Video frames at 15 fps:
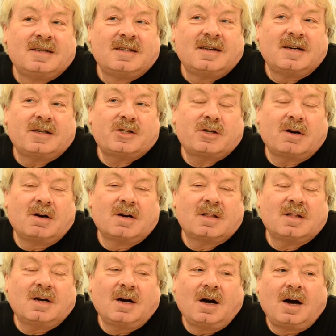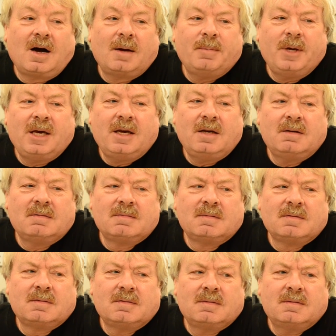I started the hobby
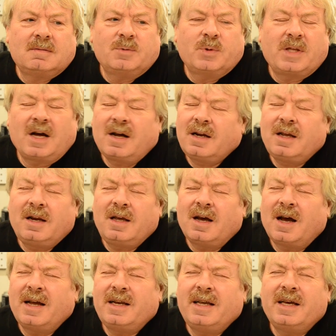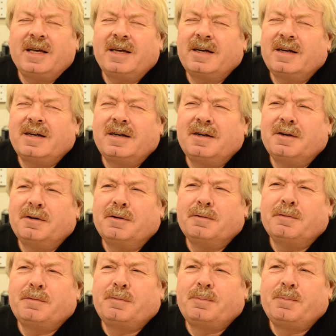without any idea
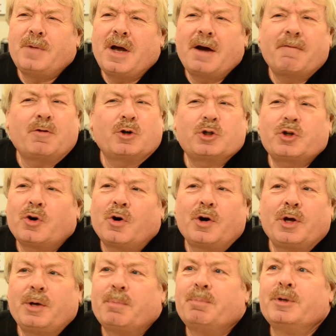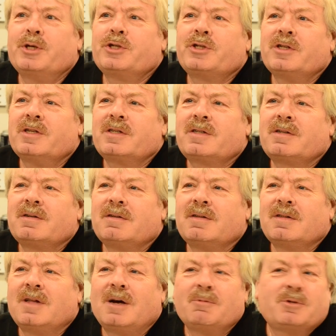of ever starting a business.
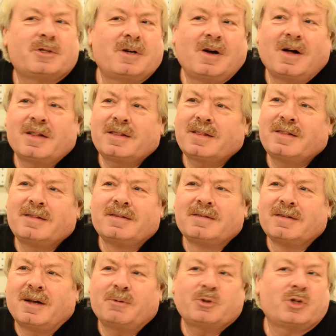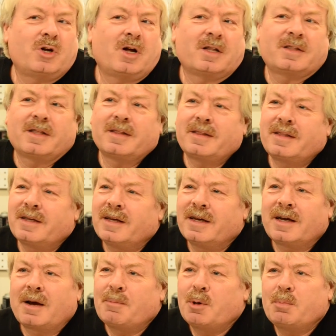That was not the
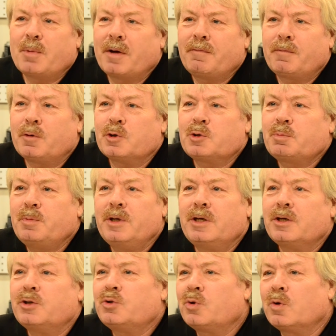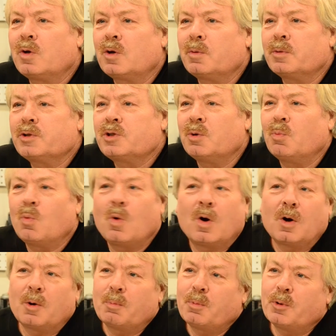thing. I mean, my first speed controller was some
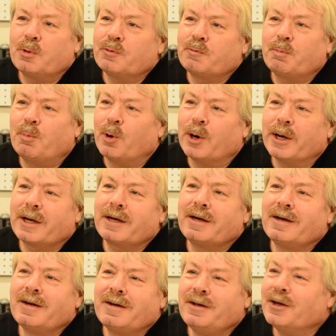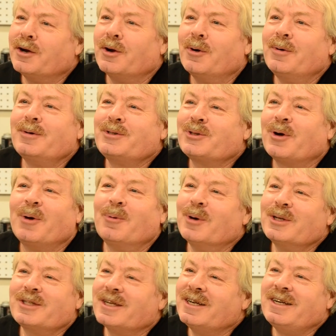waterproof brick, so I
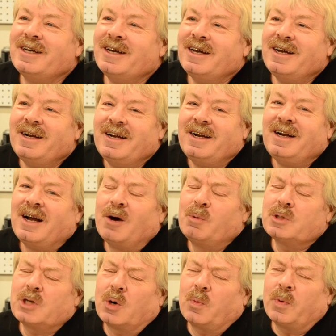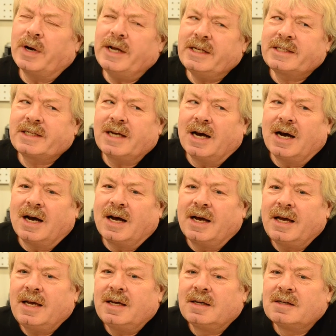wasn't a race
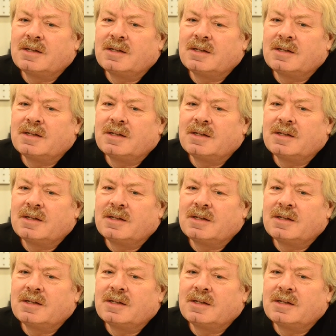guy.